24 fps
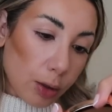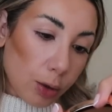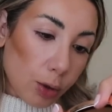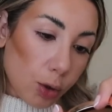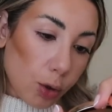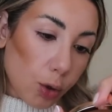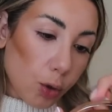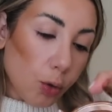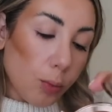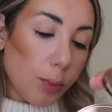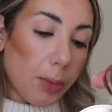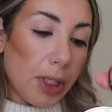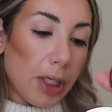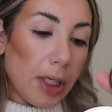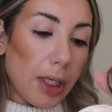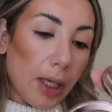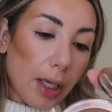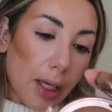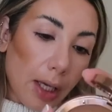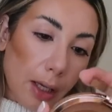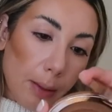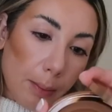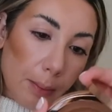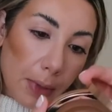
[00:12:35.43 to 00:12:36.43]
2
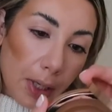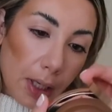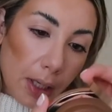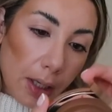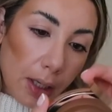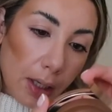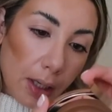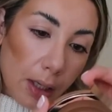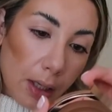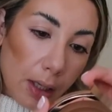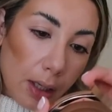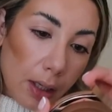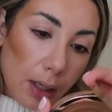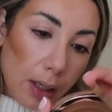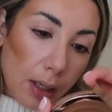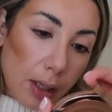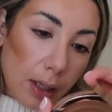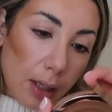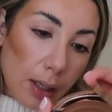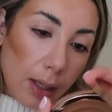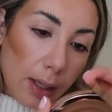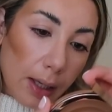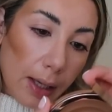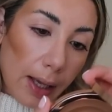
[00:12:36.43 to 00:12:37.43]
medium
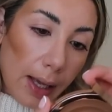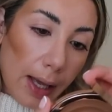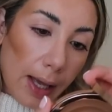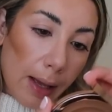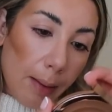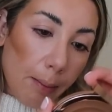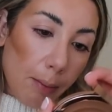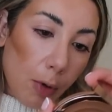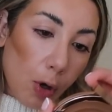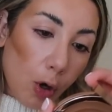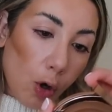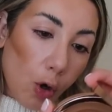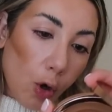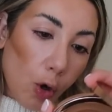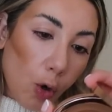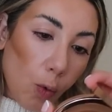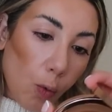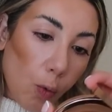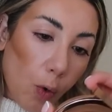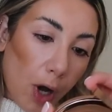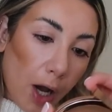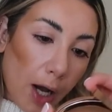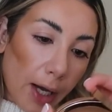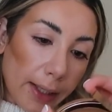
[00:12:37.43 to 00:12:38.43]

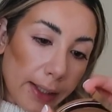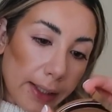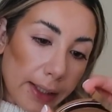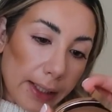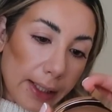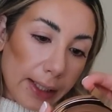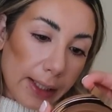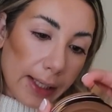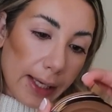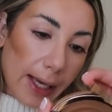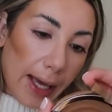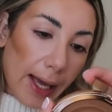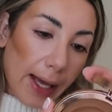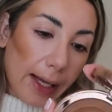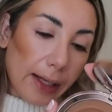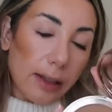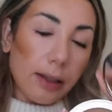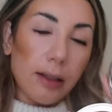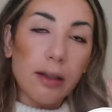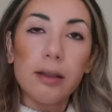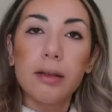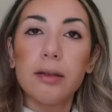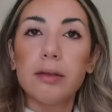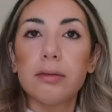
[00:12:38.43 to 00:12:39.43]

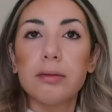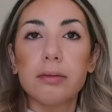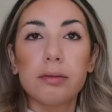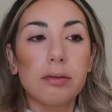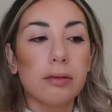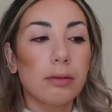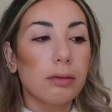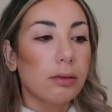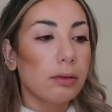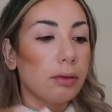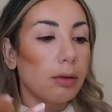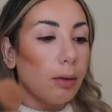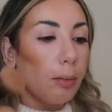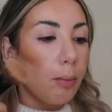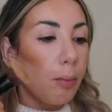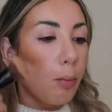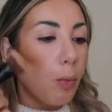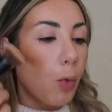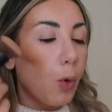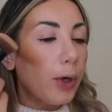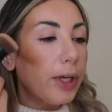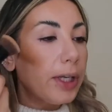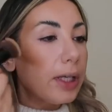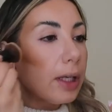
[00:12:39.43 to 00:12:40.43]
m-o-y-e-n
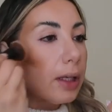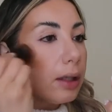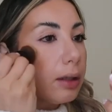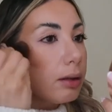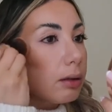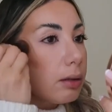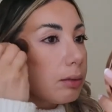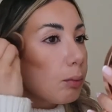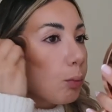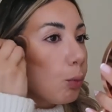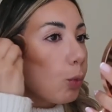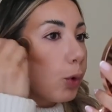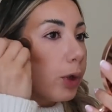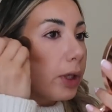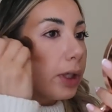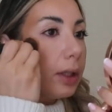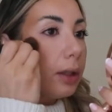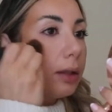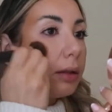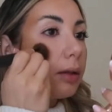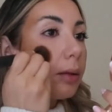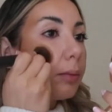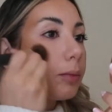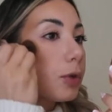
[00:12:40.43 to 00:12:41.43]
moin moin
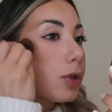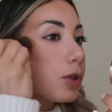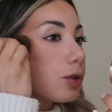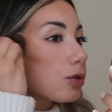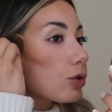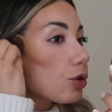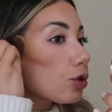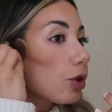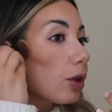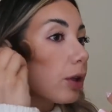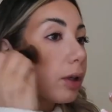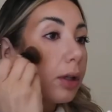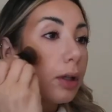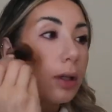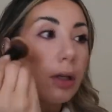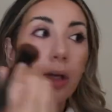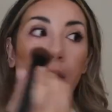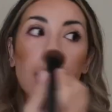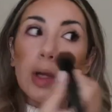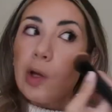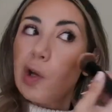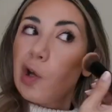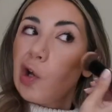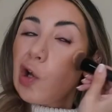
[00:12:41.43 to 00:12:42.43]
i'm not sure
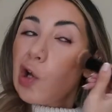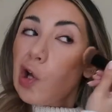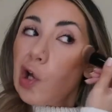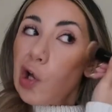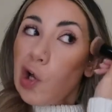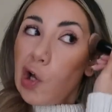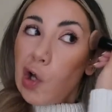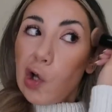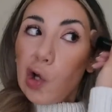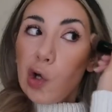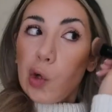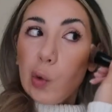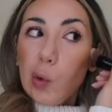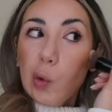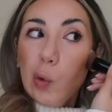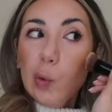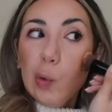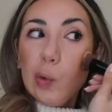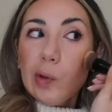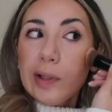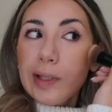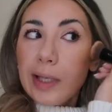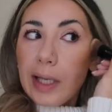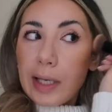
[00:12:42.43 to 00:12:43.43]

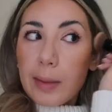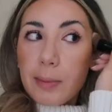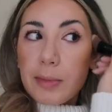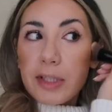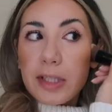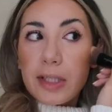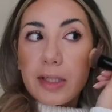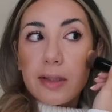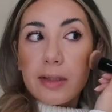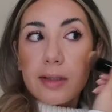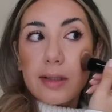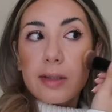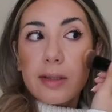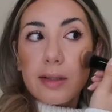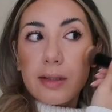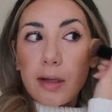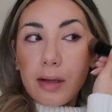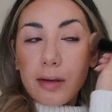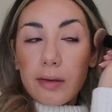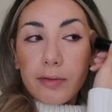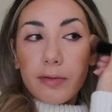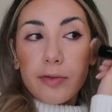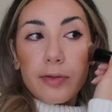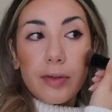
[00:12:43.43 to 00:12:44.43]
who names this
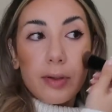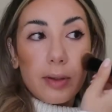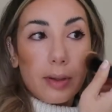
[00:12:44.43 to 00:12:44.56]
stuff